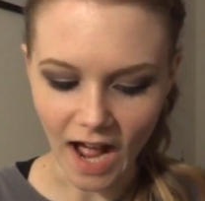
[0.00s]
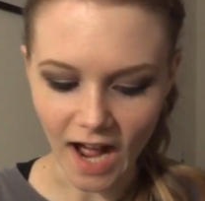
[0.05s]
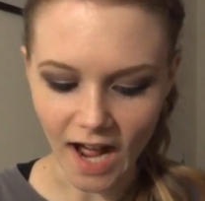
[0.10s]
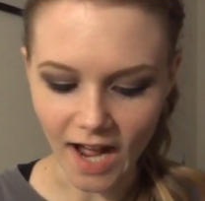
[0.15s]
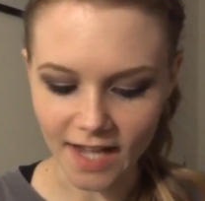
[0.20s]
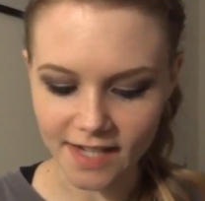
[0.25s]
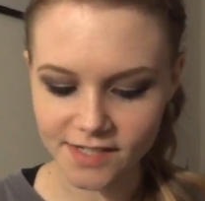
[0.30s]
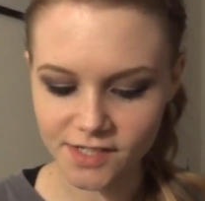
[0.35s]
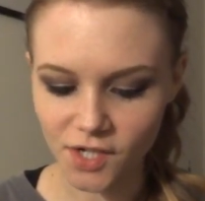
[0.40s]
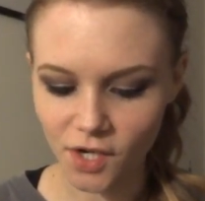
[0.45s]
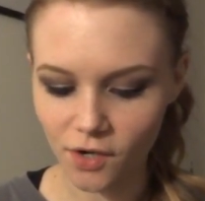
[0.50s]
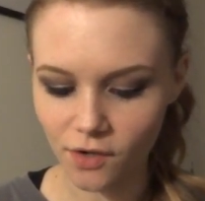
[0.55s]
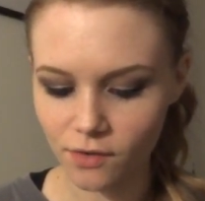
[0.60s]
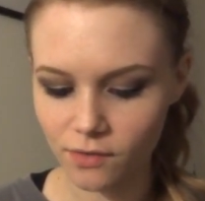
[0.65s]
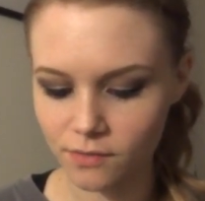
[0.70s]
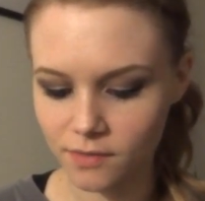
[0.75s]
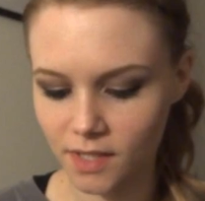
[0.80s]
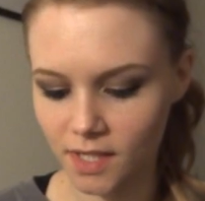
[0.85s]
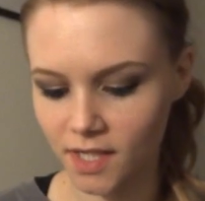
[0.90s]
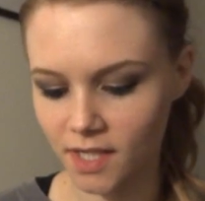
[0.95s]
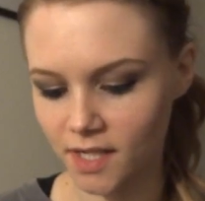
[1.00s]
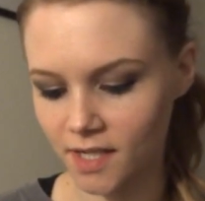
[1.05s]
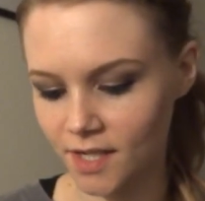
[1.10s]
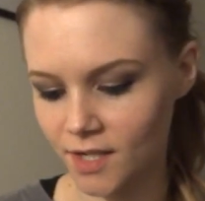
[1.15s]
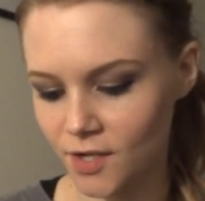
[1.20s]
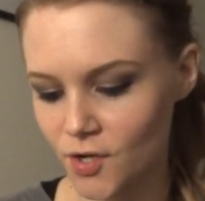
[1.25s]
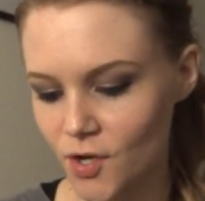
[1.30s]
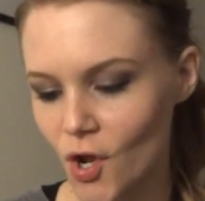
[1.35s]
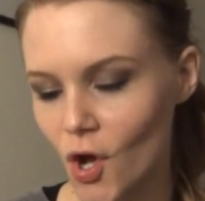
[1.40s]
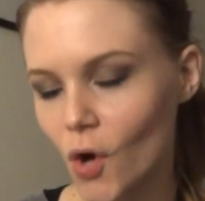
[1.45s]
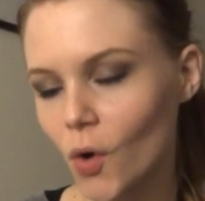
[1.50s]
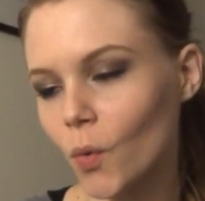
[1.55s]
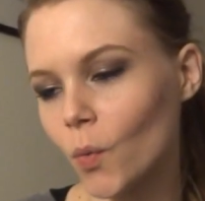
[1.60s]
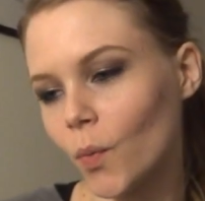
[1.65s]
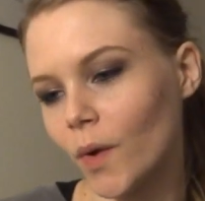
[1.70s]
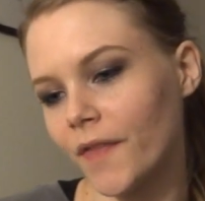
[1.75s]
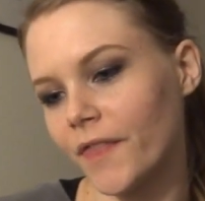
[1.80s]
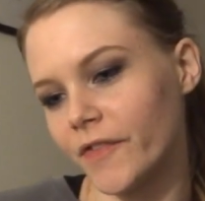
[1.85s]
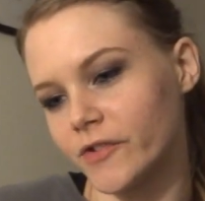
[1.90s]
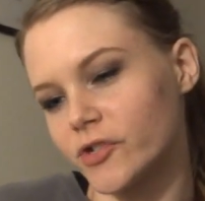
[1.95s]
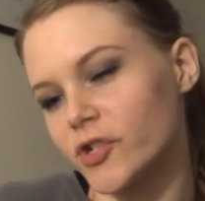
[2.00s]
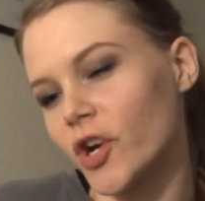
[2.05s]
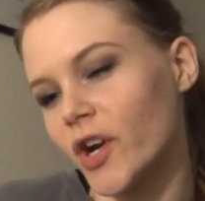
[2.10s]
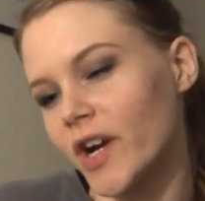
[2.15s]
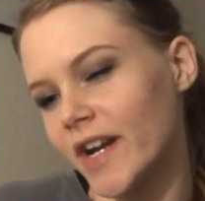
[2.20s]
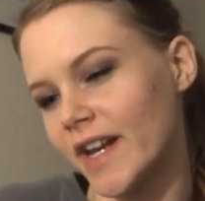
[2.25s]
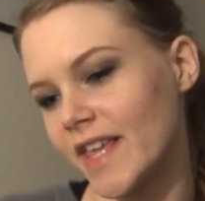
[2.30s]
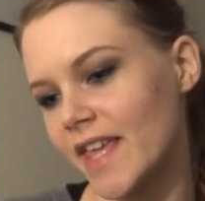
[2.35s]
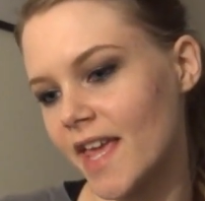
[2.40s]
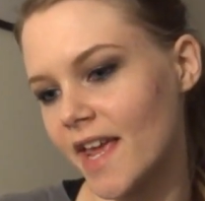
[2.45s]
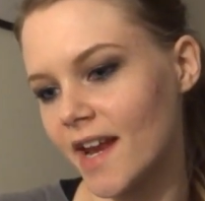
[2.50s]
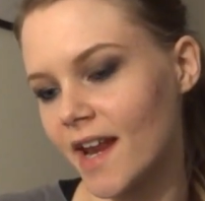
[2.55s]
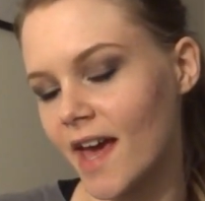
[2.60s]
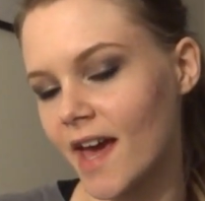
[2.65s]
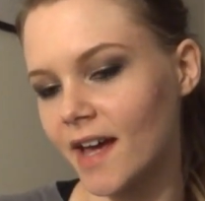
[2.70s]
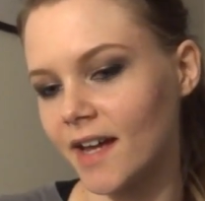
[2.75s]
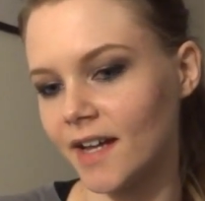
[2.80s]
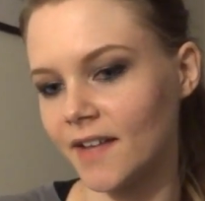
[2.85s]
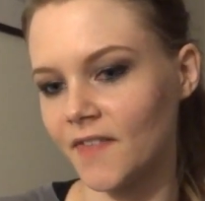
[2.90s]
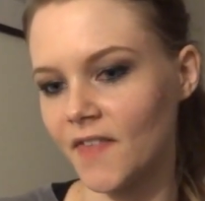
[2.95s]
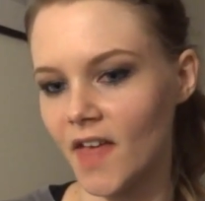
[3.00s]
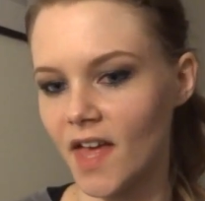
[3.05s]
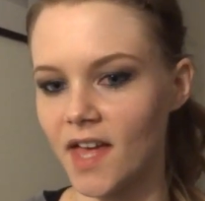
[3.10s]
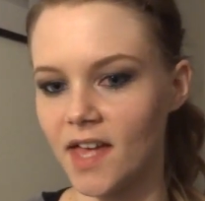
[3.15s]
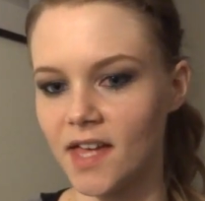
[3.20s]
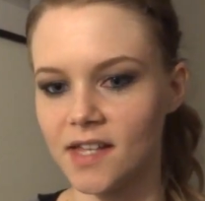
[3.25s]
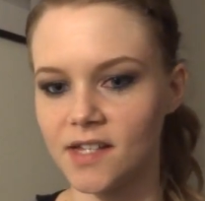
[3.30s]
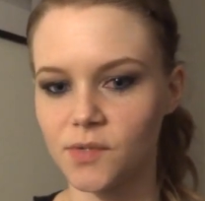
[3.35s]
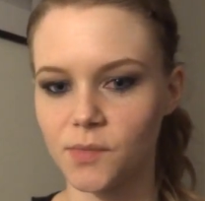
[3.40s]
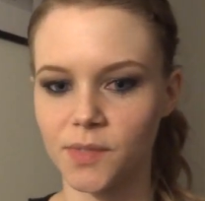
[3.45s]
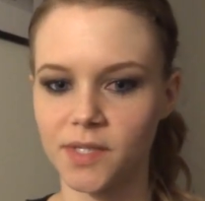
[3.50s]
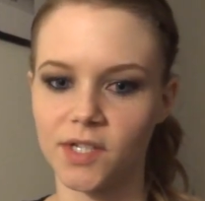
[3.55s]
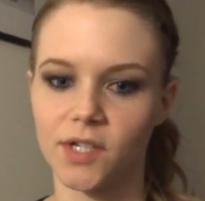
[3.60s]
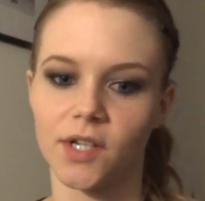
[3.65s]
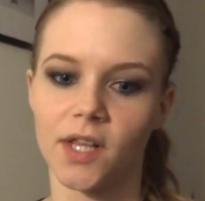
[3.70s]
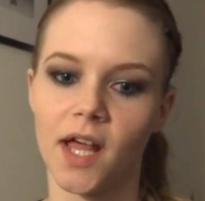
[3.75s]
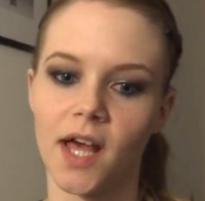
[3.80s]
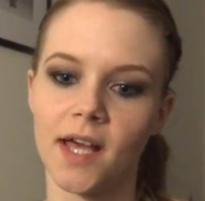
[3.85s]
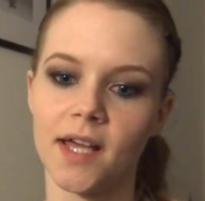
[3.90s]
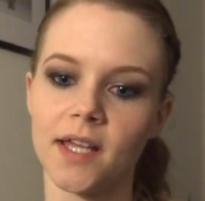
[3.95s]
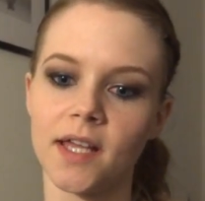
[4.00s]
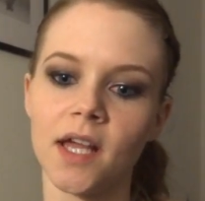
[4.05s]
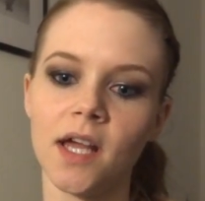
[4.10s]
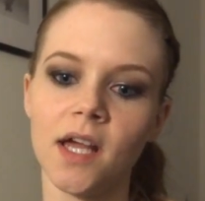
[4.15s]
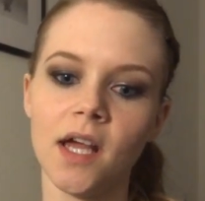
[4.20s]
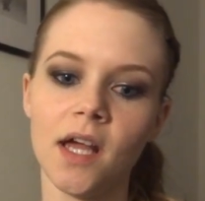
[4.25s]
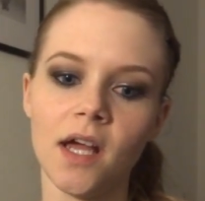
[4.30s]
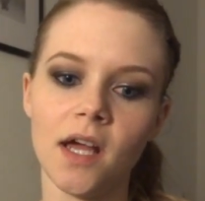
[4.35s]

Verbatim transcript: I don't know what they're trying to get at at the end when they're like,